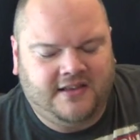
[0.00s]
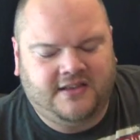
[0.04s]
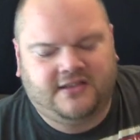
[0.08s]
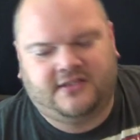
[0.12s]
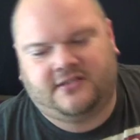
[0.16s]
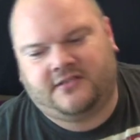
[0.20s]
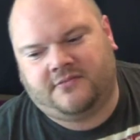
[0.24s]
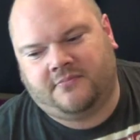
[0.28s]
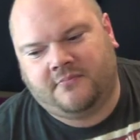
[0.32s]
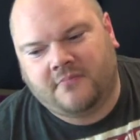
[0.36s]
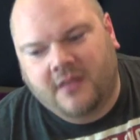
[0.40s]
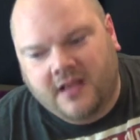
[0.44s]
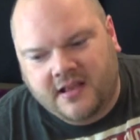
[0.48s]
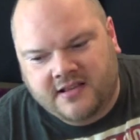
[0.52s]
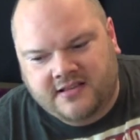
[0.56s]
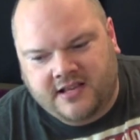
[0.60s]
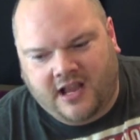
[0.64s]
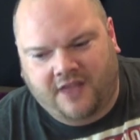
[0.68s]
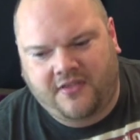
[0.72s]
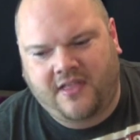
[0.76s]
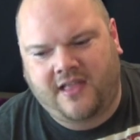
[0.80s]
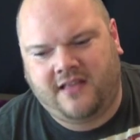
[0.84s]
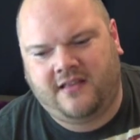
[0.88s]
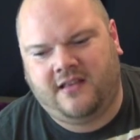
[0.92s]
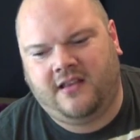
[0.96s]

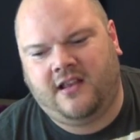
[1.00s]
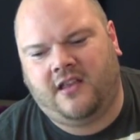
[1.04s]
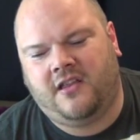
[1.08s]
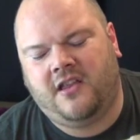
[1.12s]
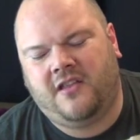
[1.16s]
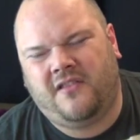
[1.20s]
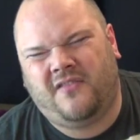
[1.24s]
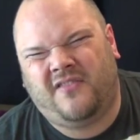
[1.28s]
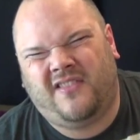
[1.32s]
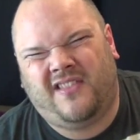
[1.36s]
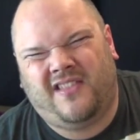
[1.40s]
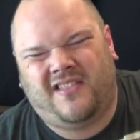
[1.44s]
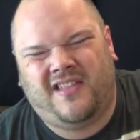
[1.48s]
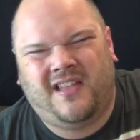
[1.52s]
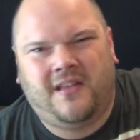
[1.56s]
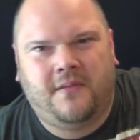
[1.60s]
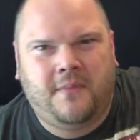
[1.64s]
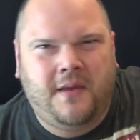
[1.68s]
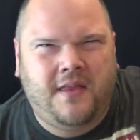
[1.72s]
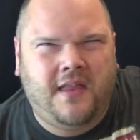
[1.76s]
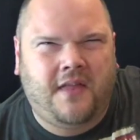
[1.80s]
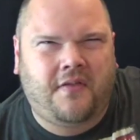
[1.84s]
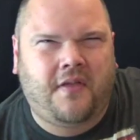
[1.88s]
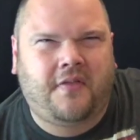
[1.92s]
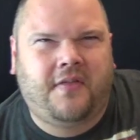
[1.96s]
So that I
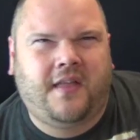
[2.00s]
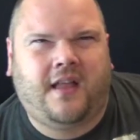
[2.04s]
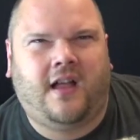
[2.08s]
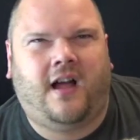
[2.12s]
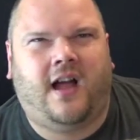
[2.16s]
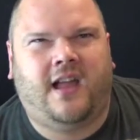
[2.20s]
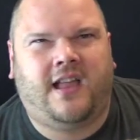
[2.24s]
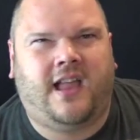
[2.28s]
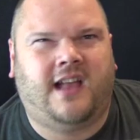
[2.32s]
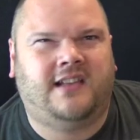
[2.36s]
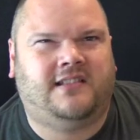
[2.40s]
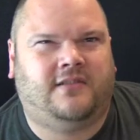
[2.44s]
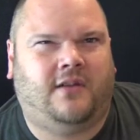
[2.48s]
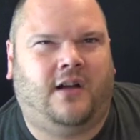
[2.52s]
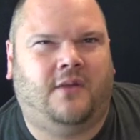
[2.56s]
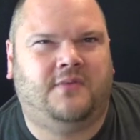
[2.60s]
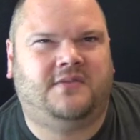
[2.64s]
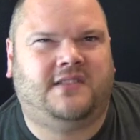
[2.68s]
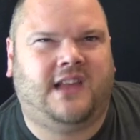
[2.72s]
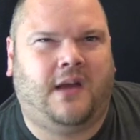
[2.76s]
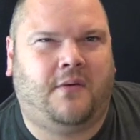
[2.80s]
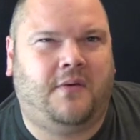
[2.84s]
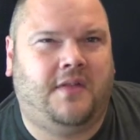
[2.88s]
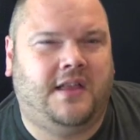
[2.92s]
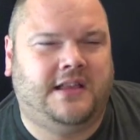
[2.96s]
mean, the other thing I guess I
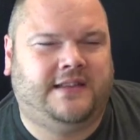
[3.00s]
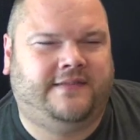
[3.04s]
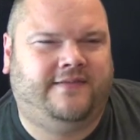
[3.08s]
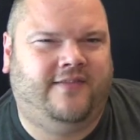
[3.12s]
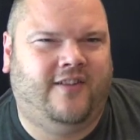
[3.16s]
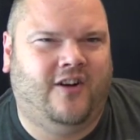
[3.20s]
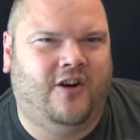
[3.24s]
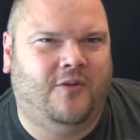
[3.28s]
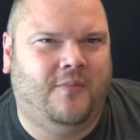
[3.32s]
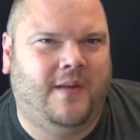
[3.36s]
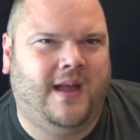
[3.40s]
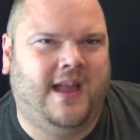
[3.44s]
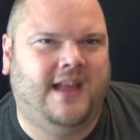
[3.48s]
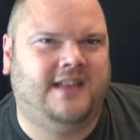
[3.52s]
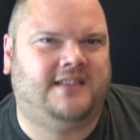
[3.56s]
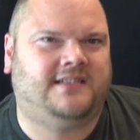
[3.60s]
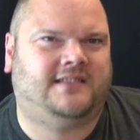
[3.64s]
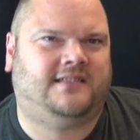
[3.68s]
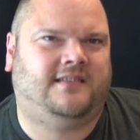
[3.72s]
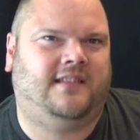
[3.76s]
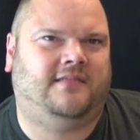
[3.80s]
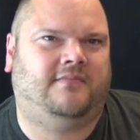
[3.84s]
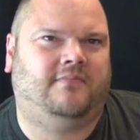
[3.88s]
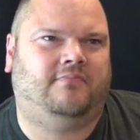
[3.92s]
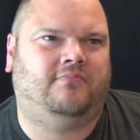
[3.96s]
would say with this film,
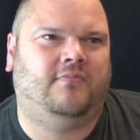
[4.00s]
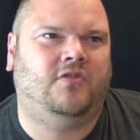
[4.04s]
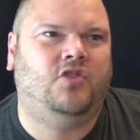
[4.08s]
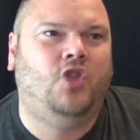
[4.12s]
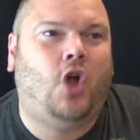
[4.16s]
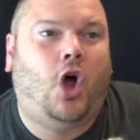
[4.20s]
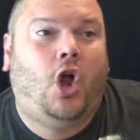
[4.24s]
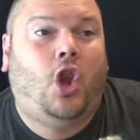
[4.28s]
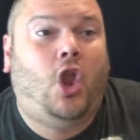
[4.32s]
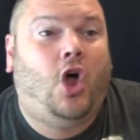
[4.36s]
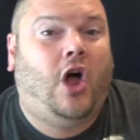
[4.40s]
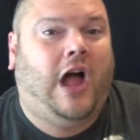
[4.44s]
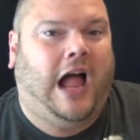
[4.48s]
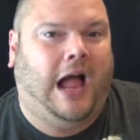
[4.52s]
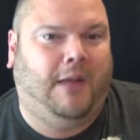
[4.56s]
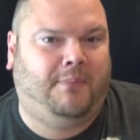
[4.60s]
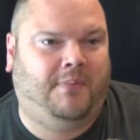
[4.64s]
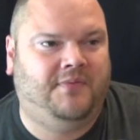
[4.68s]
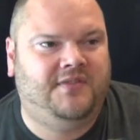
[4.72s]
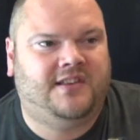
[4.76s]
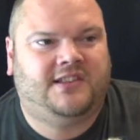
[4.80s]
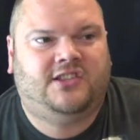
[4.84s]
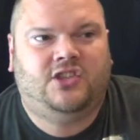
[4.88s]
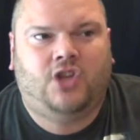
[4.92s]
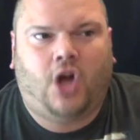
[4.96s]
it's not a lot
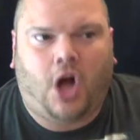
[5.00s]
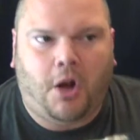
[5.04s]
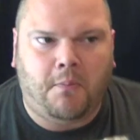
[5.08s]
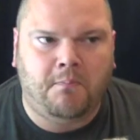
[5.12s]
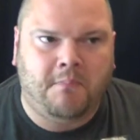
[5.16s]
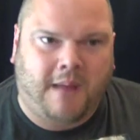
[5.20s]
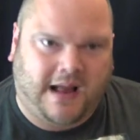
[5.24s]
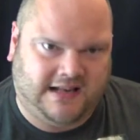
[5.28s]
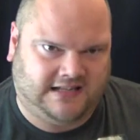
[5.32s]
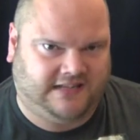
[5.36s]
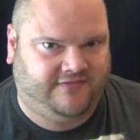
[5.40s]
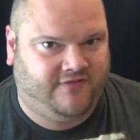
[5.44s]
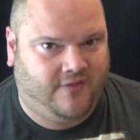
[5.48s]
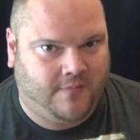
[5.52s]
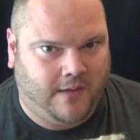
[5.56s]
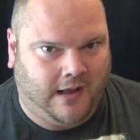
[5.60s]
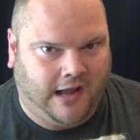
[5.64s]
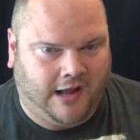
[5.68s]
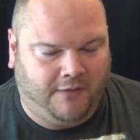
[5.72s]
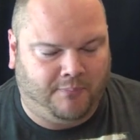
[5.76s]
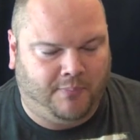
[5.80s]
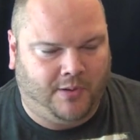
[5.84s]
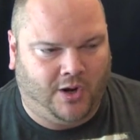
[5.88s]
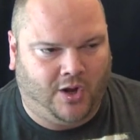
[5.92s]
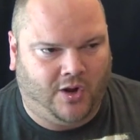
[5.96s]
happens. There's not a massive
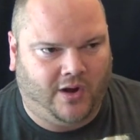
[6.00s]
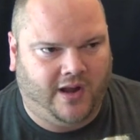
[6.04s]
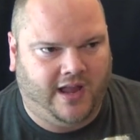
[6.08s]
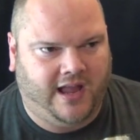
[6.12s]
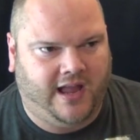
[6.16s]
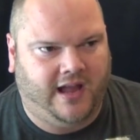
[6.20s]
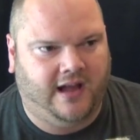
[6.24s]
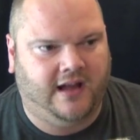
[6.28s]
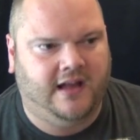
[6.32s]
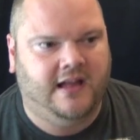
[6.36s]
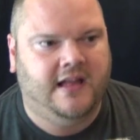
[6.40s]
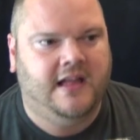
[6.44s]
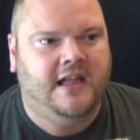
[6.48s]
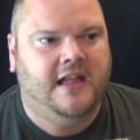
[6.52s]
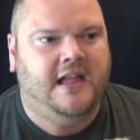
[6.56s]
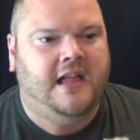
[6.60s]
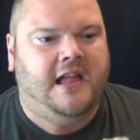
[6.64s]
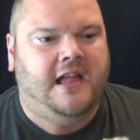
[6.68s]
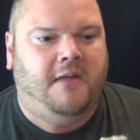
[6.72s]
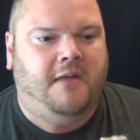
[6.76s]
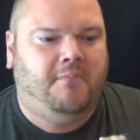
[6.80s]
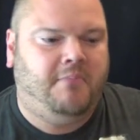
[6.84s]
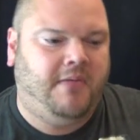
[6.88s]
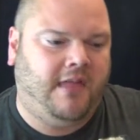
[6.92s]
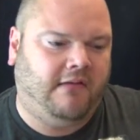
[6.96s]
amount of plot here,
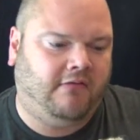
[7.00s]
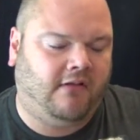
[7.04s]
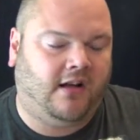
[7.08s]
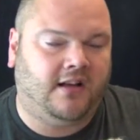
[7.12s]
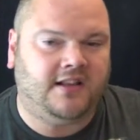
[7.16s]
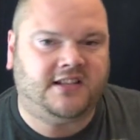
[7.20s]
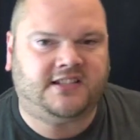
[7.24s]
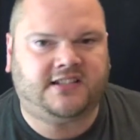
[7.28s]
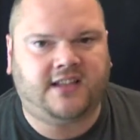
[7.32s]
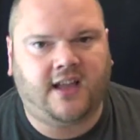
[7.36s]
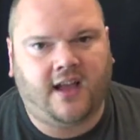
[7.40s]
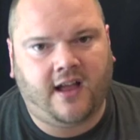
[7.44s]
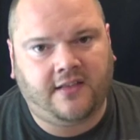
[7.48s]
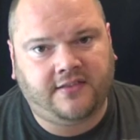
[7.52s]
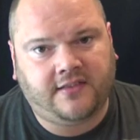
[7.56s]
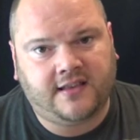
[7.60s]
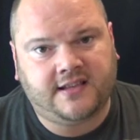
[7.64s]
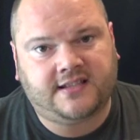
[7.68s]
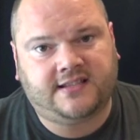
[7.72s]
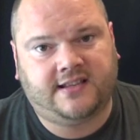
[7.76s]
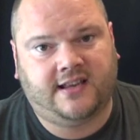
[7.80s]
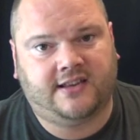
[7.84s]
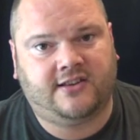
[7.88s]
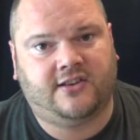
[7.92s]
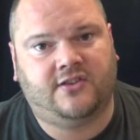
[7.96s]
but there are certain
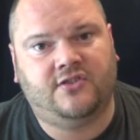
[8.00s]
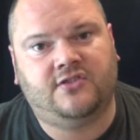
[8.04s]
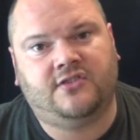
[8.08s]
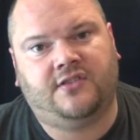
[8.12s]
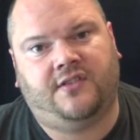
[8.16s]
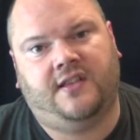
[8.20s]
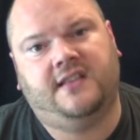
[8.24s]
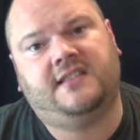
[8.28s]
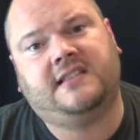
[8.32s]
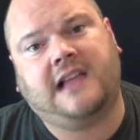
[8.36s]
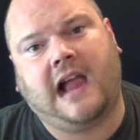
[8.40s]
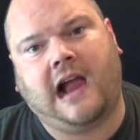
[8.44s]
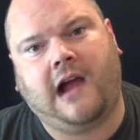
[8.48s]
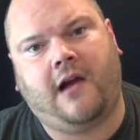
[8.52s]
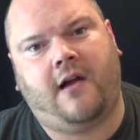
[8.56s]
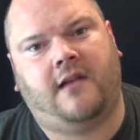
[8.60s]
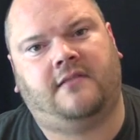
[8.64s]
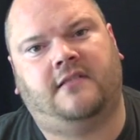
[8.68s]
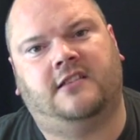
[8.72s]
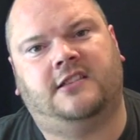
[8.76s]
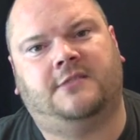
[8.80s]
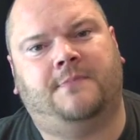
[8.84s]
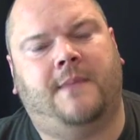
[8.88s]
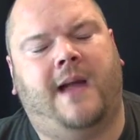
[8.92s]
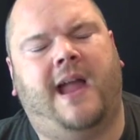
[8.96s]
decisions that these
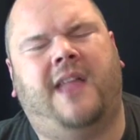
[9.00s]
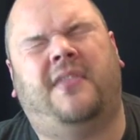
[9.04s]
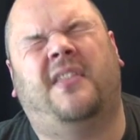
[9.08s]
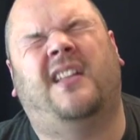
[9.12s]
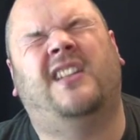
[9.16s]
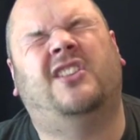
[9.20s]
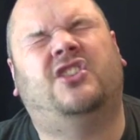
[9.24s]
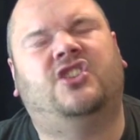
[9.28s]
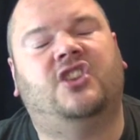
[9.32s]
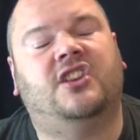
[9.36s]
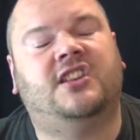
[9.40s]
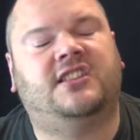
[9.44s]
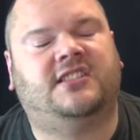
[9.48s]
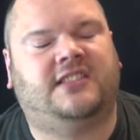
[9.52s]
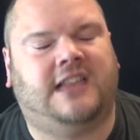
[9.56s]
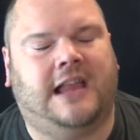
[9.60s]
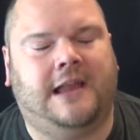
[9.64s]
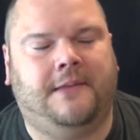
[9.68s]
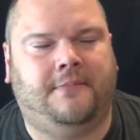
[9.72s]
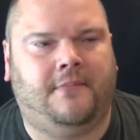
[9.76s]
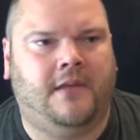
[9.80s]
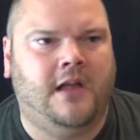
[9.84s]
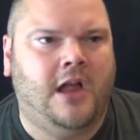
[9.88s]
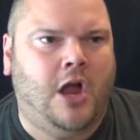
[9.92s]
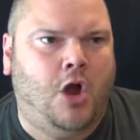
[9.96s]
characters make that just
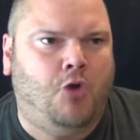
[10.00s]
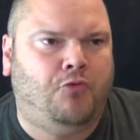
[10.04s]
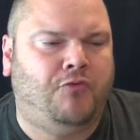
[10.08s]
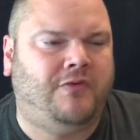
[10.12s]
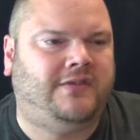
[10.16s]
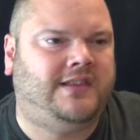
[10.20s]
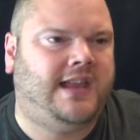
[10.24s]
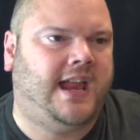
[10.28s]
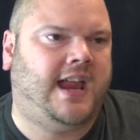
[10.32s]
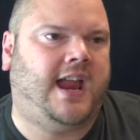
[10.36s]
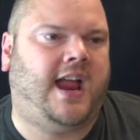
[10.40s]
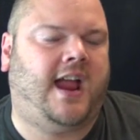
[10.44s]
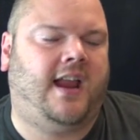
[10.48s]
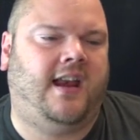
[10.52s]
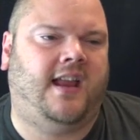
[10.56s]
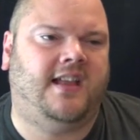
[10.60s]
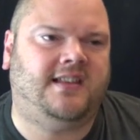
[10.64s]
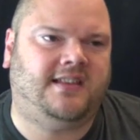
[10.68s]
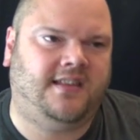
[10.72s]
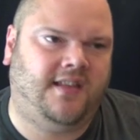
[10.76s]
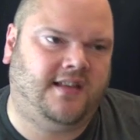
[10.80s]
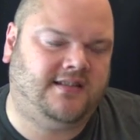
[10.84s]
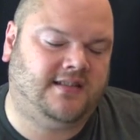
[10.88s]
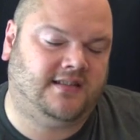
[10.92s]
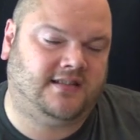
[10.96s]
seem
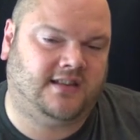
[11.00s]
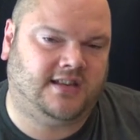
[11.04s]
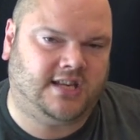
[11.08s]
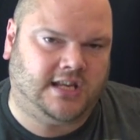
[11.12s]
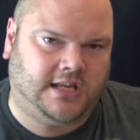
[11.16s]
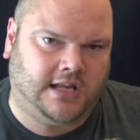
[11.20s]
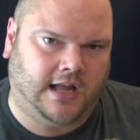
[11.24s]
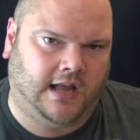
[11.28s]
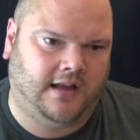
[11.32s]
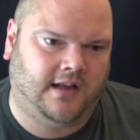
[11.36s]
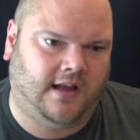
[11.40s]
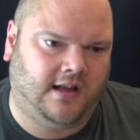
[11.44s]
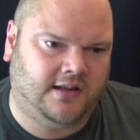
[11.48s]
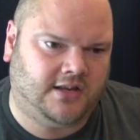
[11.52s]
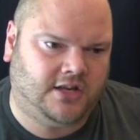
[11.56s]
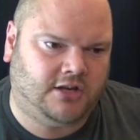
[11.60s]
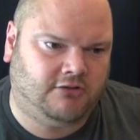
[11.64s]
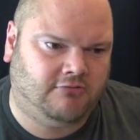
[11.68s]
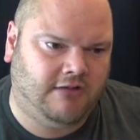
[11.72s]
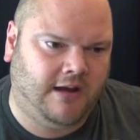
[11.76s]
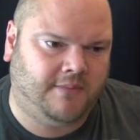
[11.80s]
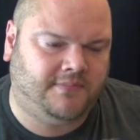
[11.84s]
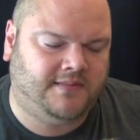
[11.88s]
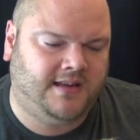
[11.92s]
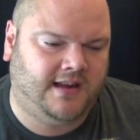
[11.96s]
ridiculous. And this is a, a
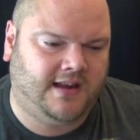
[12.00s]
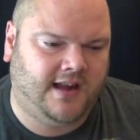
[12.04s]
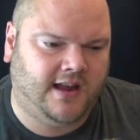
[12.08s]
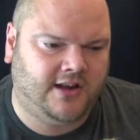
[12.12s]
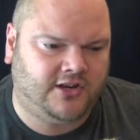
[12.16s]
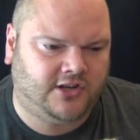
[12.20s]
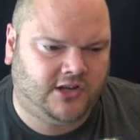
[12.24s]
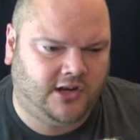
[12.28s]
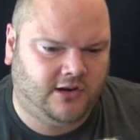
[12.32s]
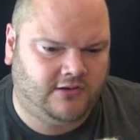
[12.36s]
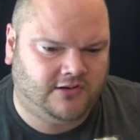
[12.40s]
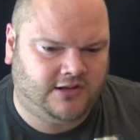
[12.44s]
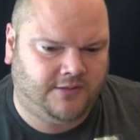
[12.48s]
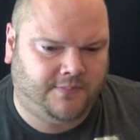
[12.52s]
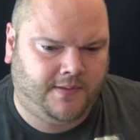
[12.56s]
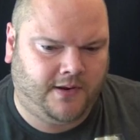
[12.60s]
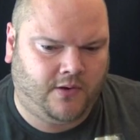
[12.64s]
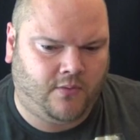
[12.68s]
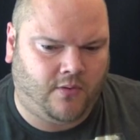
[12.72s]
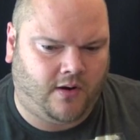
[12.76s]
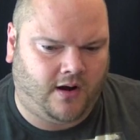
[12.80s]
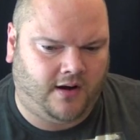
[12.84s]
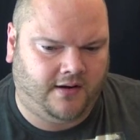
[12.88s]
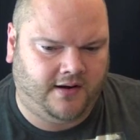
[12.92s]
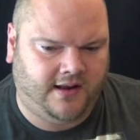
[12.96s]
scripting issue, to be
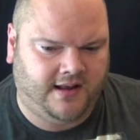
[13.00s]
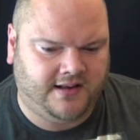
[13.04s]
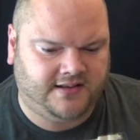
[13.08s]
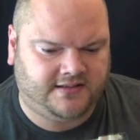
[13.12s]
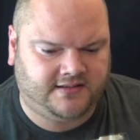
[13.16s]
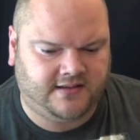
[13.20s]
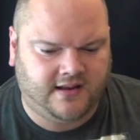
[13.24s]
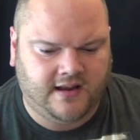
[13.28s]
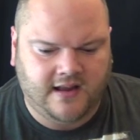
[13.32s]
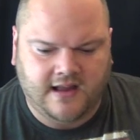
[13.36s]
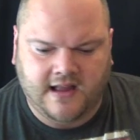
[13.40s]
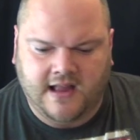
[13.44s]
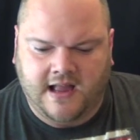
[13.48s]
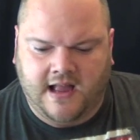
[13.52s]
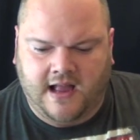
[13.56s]
quite honest.